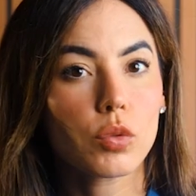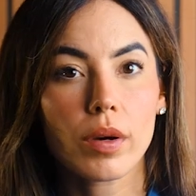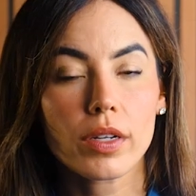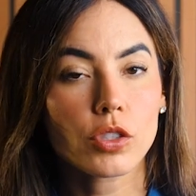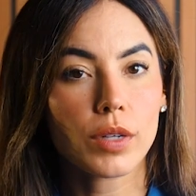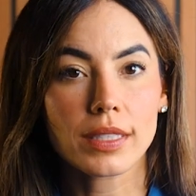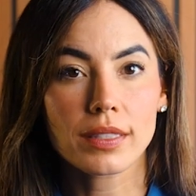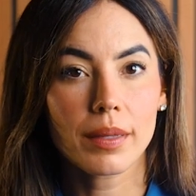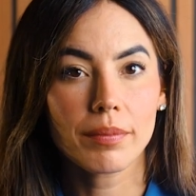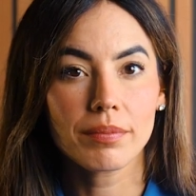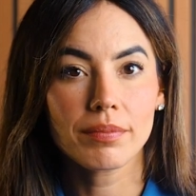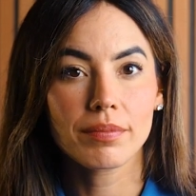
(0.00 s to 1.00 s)
you want to trust them?
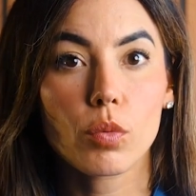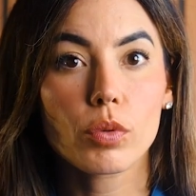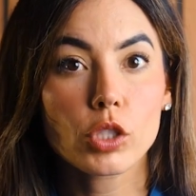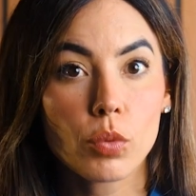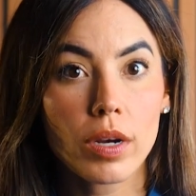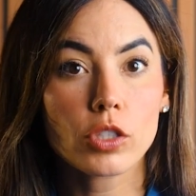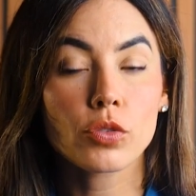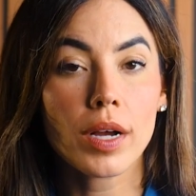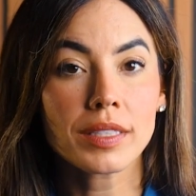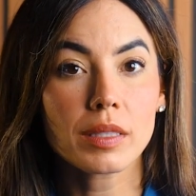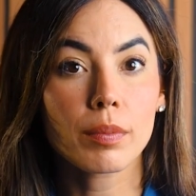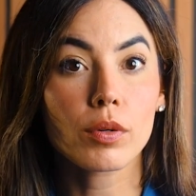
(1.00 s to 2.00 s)
Or would you want to
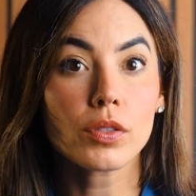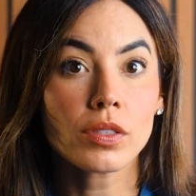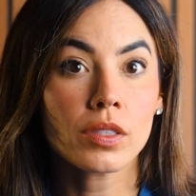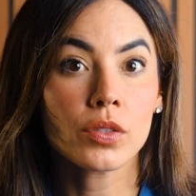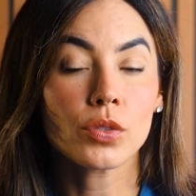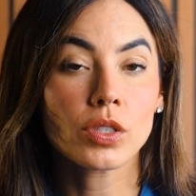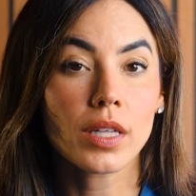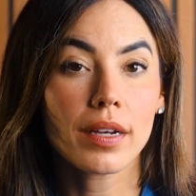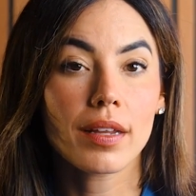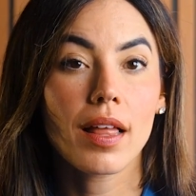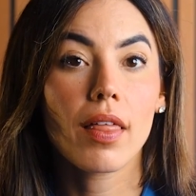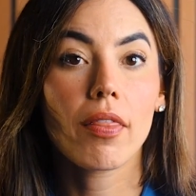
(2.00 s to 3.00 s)
trust the person who's
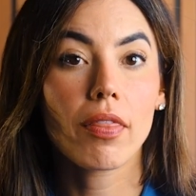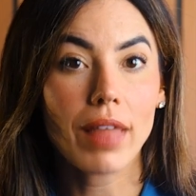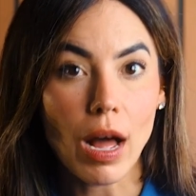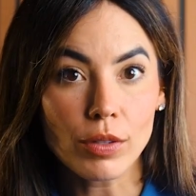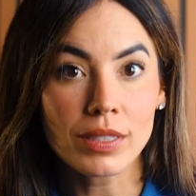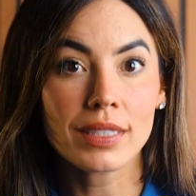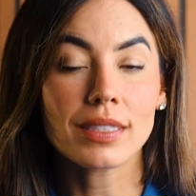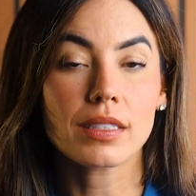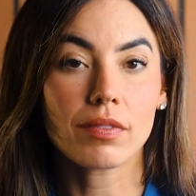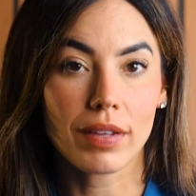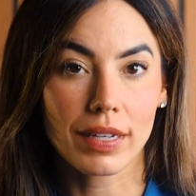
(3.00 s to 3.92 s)
done thousands of